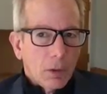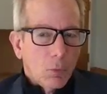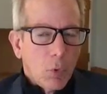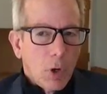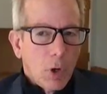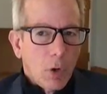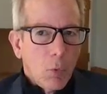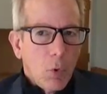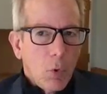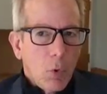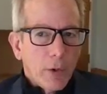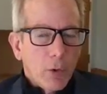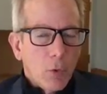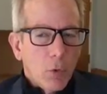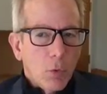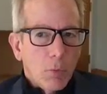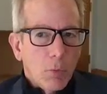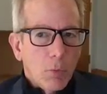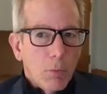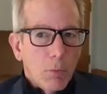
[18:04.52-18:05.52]
Why
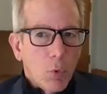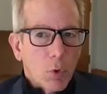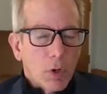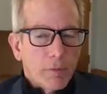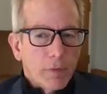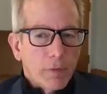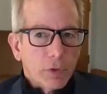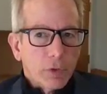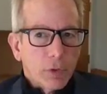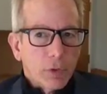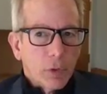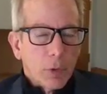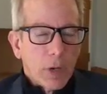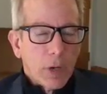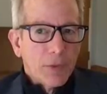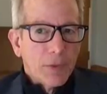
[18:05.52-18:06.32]
don't more of us do it?